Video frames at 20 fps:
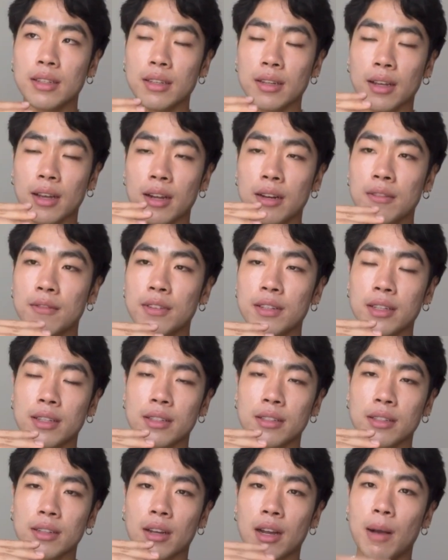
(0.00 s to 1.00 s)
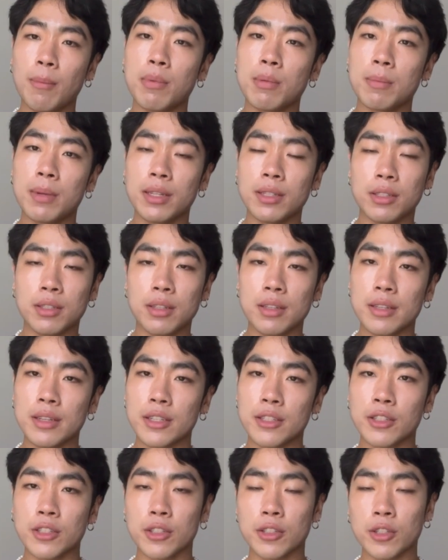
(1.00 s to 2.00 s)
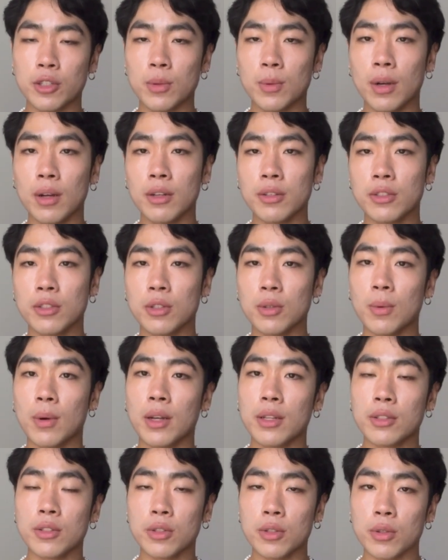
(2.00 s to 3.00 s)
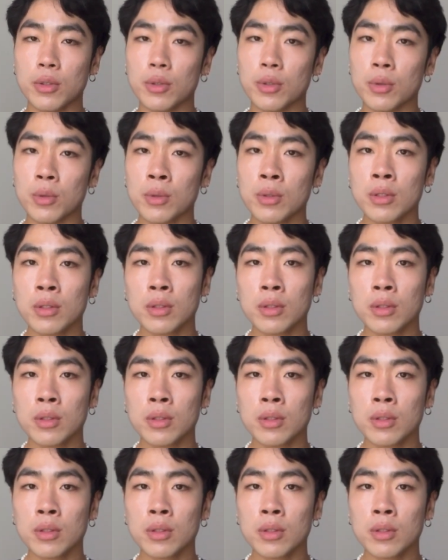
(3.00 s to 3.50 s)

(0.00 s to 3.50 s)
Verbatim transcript: kind of in complement to this, you also want to